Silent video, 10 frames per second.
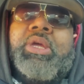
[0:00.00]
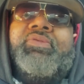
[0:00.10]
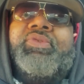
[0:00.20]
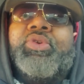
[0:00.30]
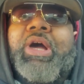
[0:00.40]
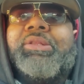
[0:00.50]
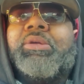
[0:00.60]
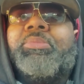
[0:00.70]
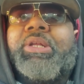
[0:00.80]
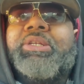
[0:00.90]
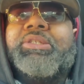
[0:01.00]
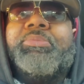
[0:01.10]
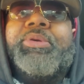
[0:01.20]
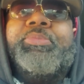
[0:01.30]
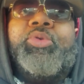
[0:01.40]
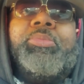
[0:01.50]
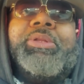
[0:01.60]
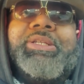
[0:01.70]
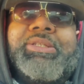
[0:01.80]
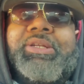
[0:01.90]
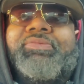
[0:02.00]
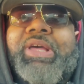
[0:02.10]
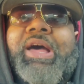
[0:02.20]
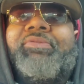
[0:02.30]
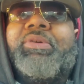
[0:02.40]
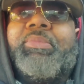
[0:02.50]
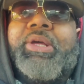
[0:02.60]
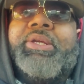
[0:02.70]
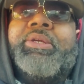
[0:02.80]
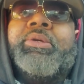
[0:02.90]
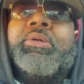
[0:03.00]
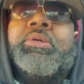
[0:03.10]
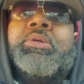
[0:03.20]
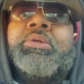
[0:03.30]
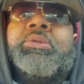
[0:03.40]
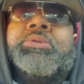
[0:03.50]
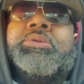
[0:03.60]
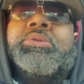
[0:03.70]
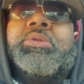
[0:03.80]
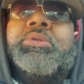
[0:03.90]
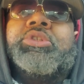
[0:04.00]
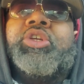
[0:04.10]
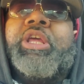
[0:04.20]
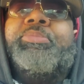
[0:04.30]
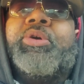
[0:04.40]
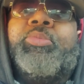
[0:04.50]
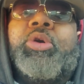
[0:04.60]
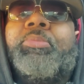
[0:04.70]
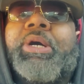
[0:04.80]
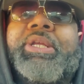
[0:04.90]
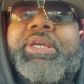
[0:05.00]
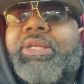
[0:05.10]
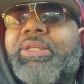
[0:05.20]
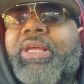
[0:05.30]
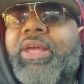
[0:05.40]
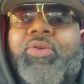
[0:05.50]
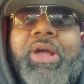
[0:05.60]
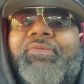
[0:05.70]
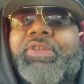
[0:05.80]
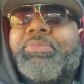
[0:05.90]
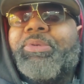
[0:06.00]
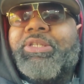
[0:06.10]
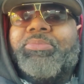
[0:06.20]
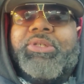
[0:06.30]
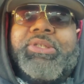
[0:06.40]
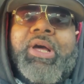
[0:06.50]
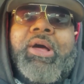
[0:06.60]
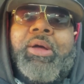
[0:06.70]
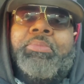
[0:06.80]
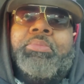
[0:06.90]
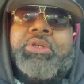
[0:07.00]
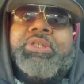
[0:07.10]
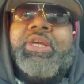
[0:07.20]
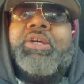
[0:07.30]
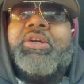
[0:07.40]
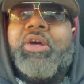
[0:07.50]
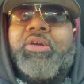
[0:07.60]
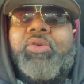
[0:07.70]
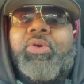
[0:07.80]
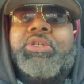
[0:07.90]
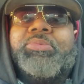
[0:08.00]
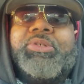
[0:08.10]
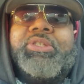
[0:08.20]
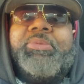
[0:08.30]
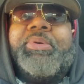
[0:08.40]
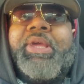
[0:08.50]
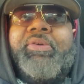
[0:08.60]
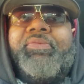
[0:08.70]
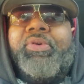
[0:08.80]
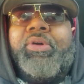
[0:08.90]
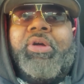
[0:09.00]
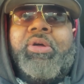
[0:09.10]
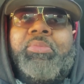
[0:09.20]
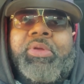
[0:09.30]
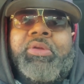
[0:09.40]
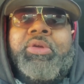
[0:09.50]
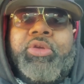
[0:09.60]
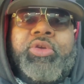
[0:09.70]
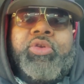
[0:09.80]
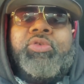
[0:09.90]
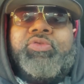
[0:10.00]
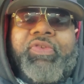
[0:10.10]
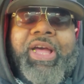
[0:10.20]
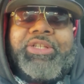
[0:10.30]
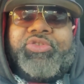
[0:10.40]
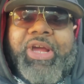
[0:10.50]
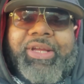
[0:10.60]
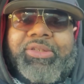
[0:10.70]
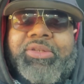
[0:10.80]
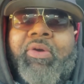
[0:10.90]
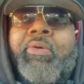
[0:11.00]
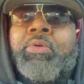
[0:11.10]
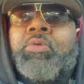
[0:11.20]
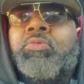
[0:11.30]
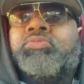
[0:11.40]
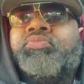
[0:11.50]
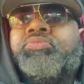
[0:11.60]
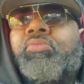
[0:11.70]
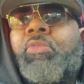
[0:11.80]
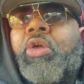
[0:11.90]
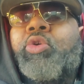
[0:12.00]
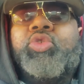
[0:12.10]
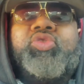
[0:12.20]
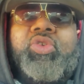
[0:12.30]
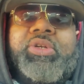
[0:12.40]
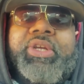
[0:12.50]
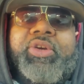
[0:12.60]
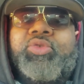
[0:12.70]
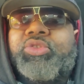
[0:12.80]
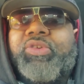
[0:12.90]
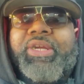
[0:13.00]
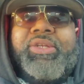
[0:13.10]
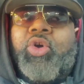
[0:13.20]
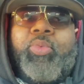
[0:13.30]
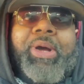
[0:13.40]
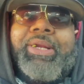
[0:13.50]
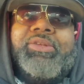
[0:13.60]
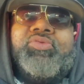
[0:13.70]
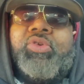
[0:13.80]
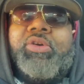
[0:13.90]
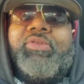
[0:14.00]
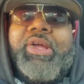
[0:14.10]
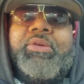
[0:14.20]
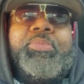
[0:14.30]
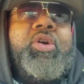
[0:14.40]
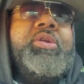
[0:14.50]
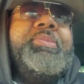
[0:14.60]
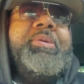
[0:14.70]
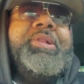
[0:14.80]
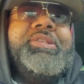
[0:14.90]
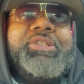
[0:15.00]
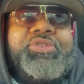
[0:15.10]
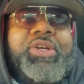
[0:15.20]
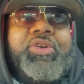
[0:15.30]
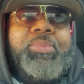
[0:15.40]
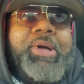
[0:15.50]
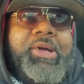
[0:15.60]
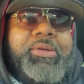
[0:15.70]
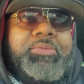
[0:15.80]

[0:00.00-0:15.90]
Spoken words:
If you got the money, some people are blessed enough to have the money, so they put more money in and they don't have to spend as much time, because they could cut corners because they're paying for, fast tracks. Who's wrong there? Who's right? Nobody's wrong or right. Pardon me, I'm going to let the train go by.